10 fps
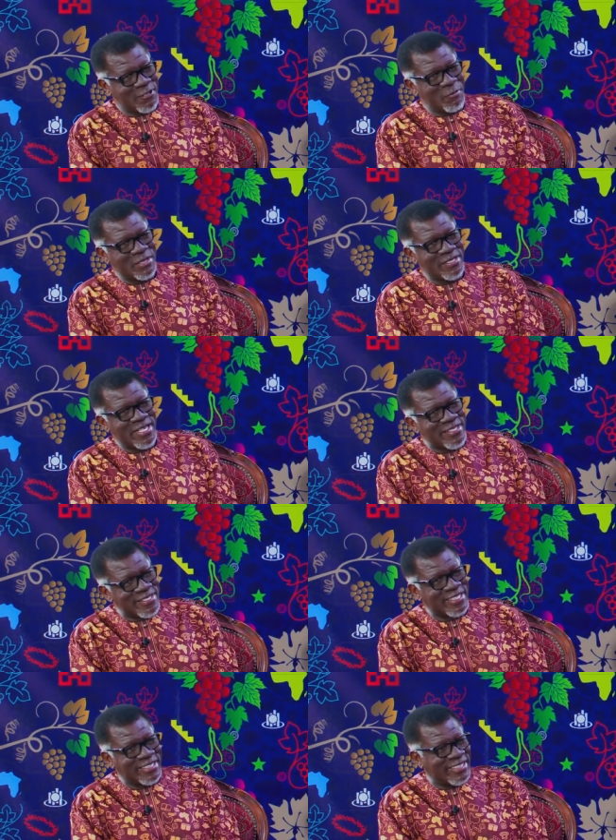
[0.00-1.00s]

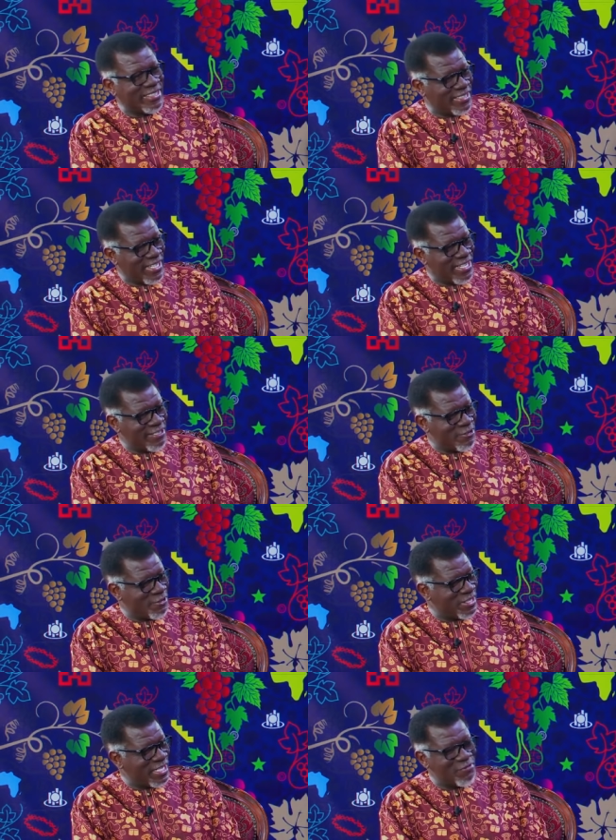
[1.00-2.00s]
Commonsensically, you
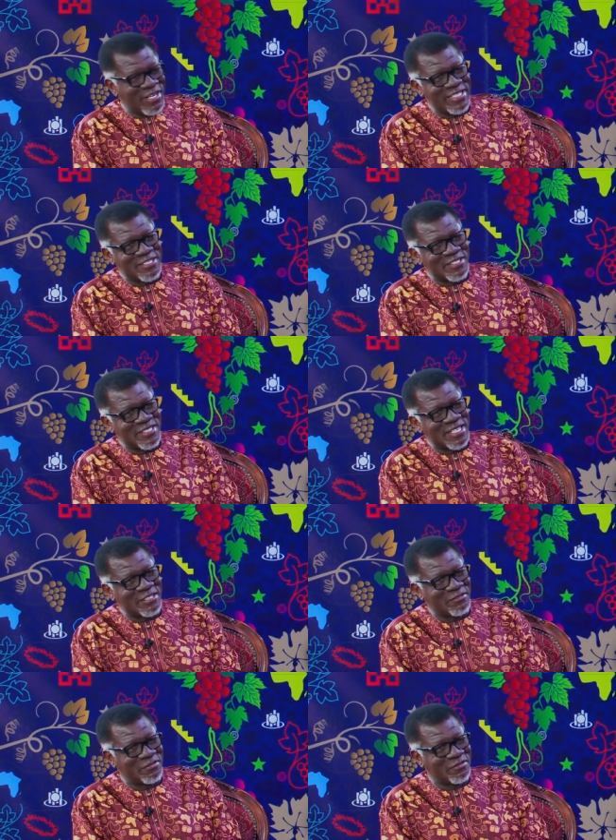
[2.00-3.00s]
should advise yourself.